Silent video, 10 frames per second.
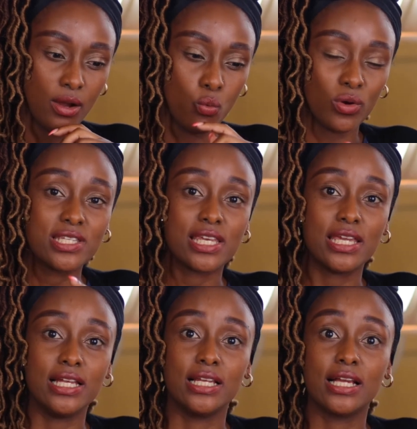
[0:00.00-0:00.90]
what
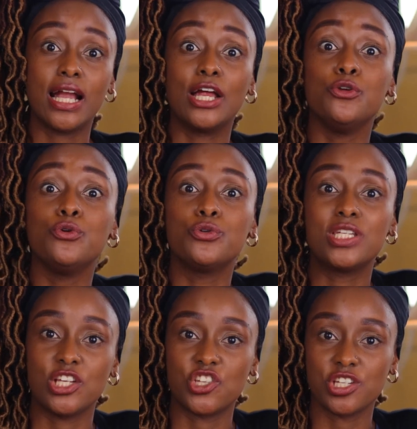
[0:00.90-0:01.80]
skill can you
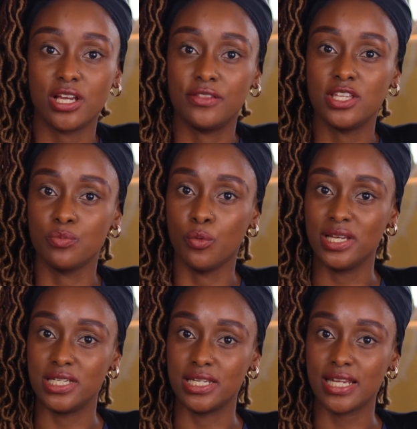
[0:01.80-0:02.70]
teach at this
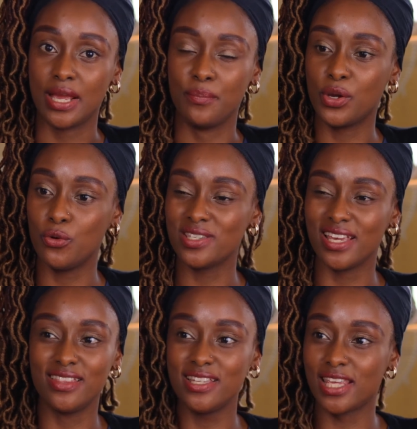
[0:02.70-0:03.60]
moment in time? Because
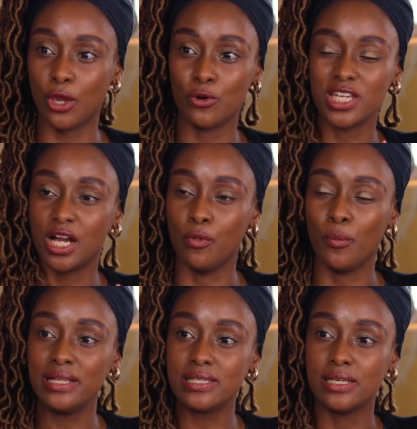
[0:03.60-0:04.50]
in these chaotic
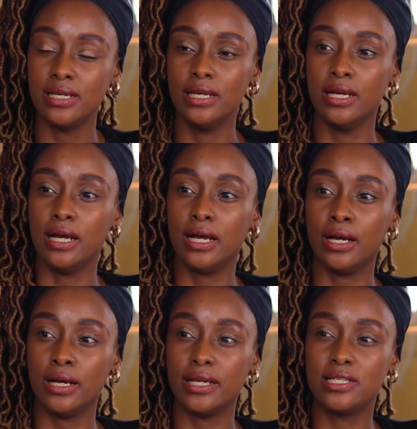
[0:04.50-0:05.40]
moments,
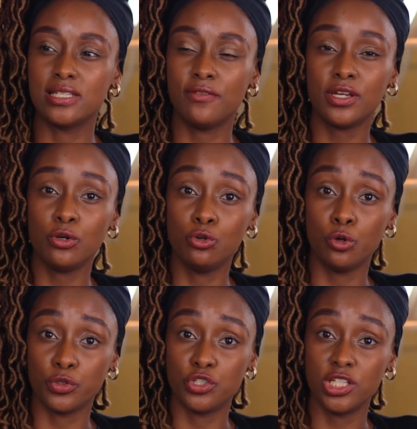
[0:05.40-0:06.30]
it is a very good
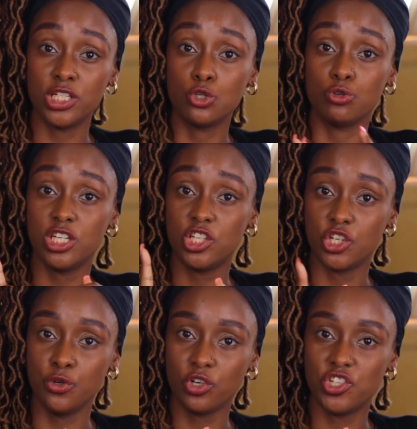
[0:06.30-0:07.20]
opportunity to teach
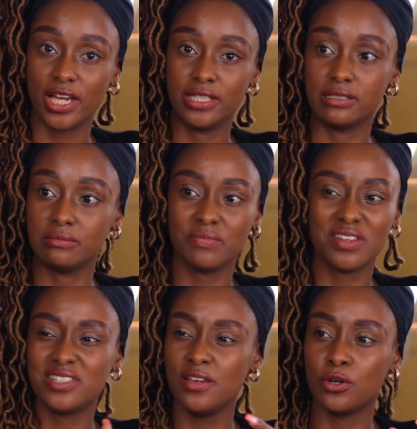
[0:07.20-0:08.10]
your child
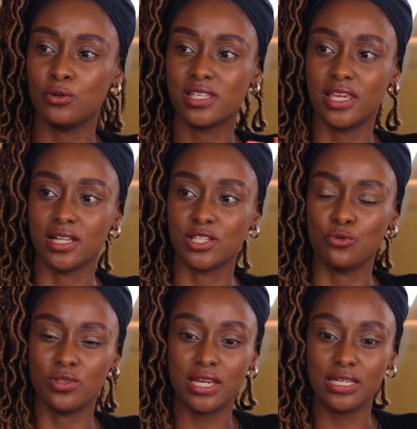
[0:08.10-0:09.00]
several skills.
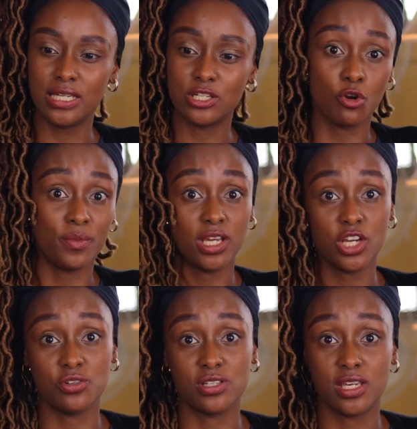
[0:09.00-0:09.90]
Do they need
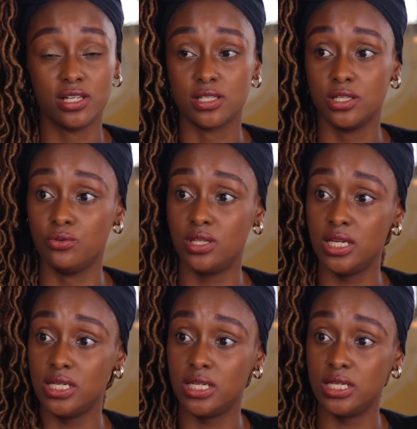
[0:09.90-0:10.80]
communication skills? Do they
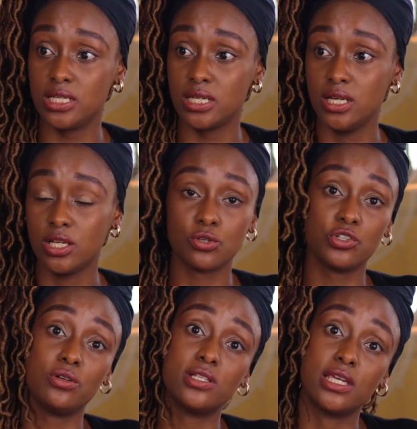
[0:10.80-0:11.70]
need
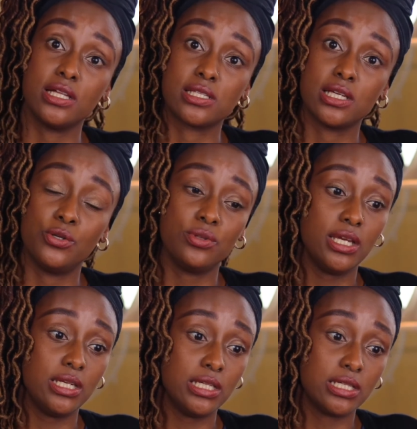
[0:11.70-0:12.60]
social skills? Do
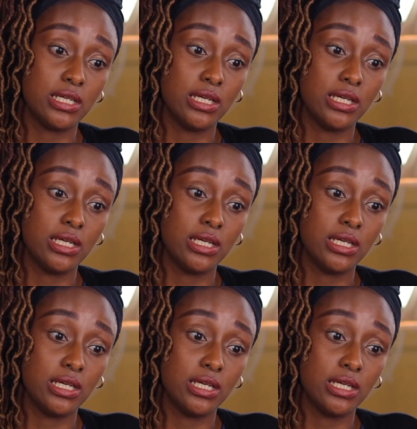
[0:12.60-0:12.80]
they need